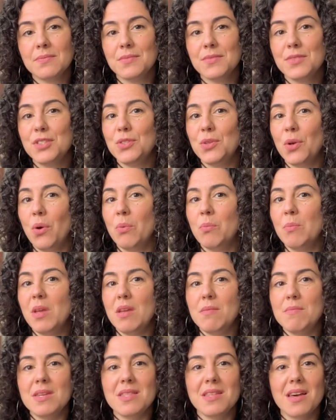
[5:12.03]
So
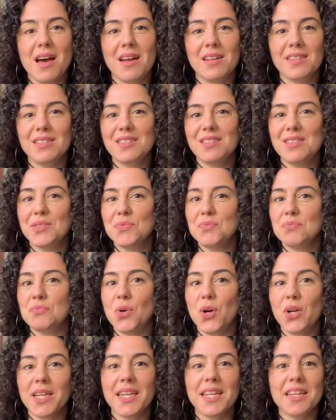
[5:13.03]
maybe that's
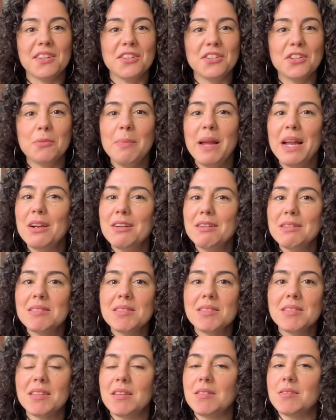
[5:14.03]
walking in on your
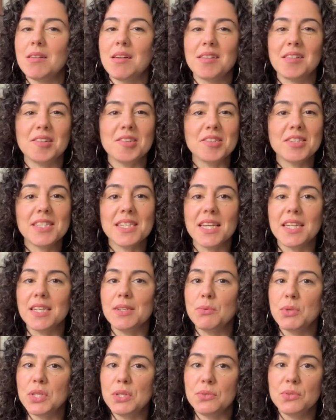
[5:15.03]
parents and not understanding
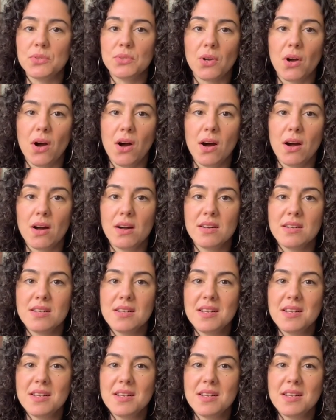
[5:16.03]
what you saw.